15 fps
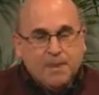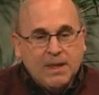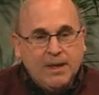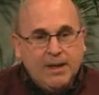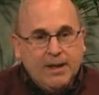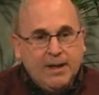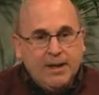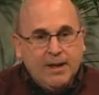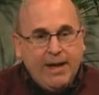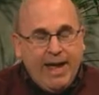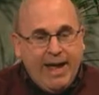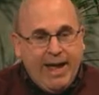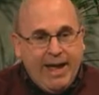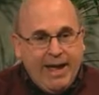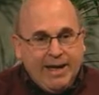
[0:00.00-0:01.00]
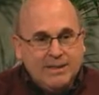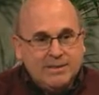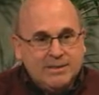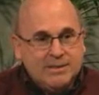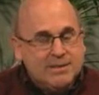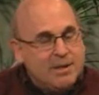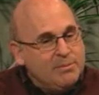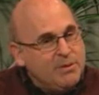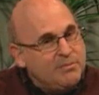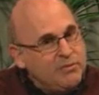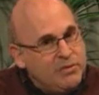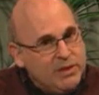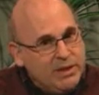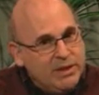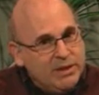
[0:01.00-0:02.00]
Uh, and some of
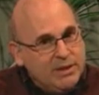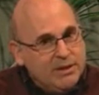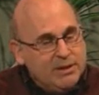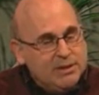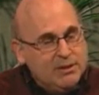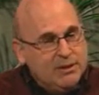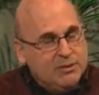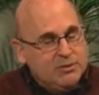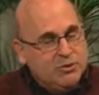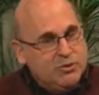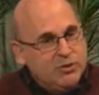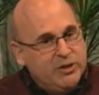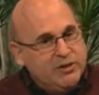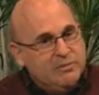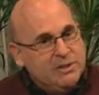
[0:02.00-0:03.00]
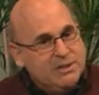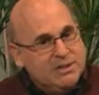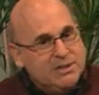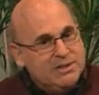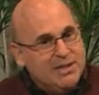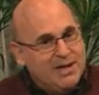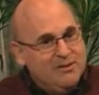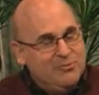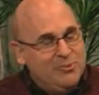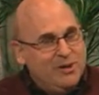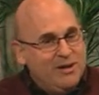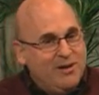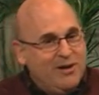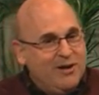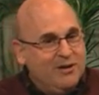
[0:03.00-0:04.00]
the treatments that
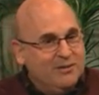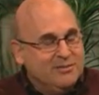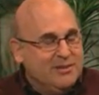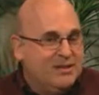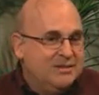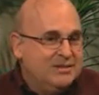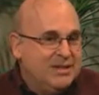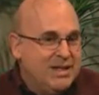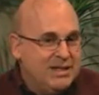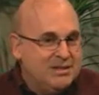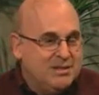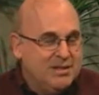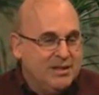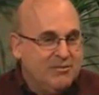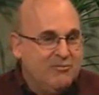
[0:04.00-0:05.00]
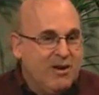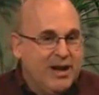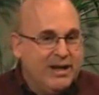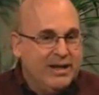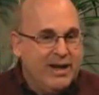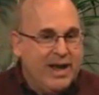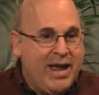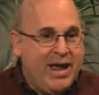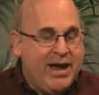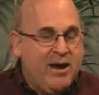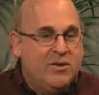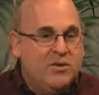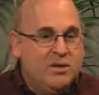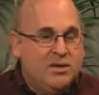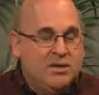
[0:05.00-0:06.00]
we are testing right
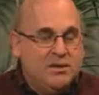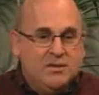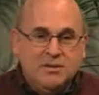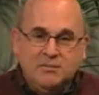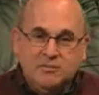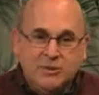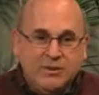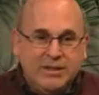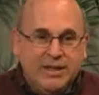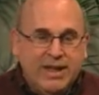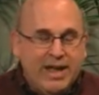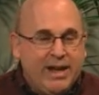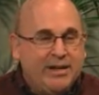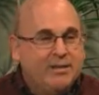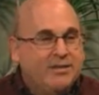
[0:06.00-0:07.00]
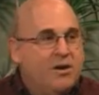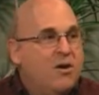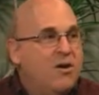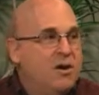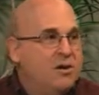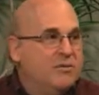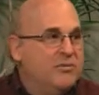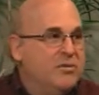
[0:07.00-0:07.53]
now really get at the heart of